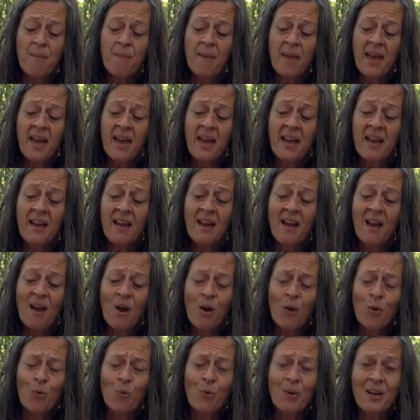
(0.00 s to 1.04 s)
may
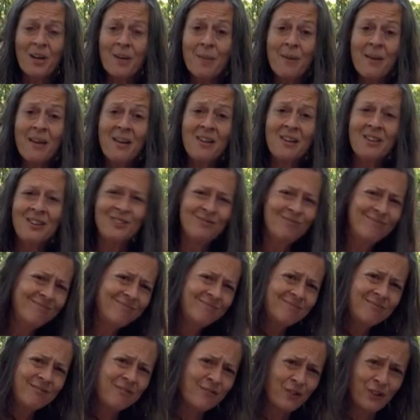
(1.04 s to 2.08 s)
ring a bell
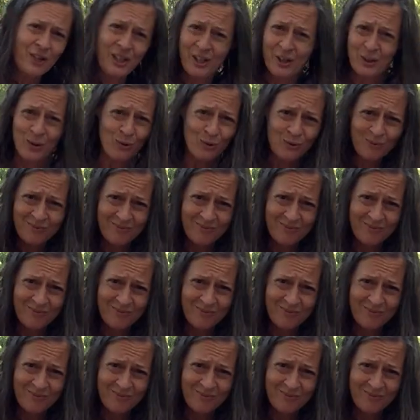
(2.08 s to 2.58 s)
for you.